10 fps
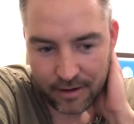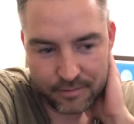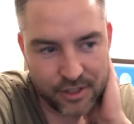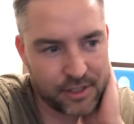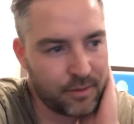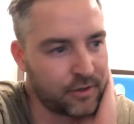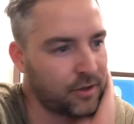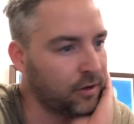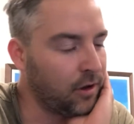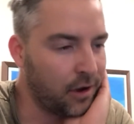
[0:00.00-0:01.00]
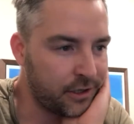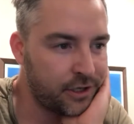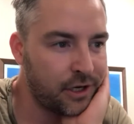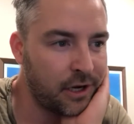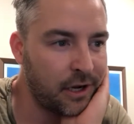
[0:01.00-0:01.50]
just about to
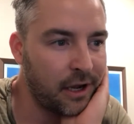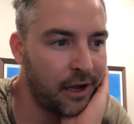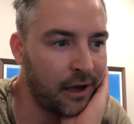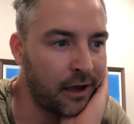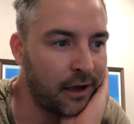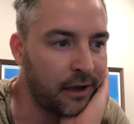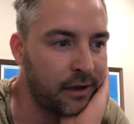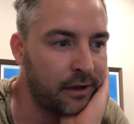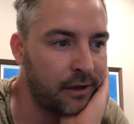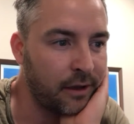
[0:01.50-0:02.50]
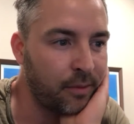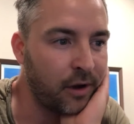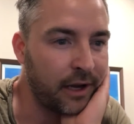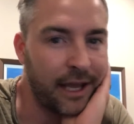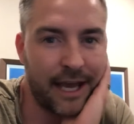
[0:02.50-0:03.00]
launch a
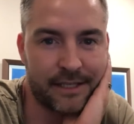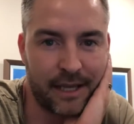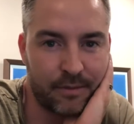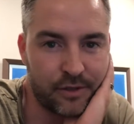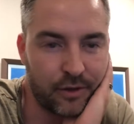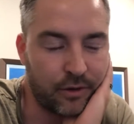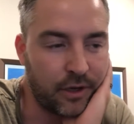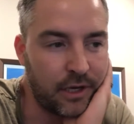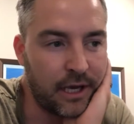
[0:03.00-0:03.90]
podcast episode